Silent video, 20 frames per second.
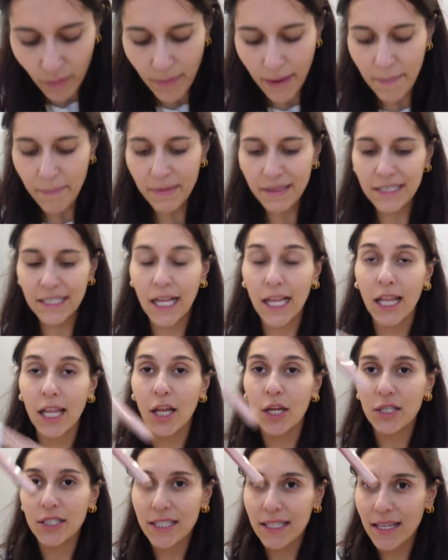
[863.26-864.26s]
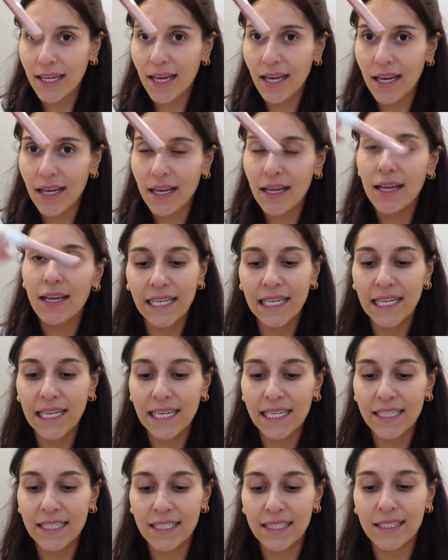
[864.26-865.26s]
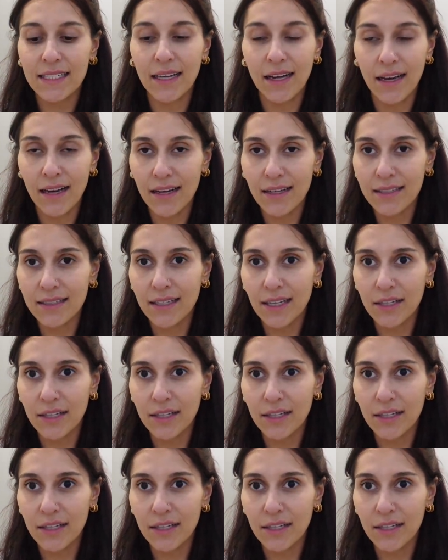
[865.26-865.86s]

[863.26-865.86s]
remembers Glossier Lid Stars?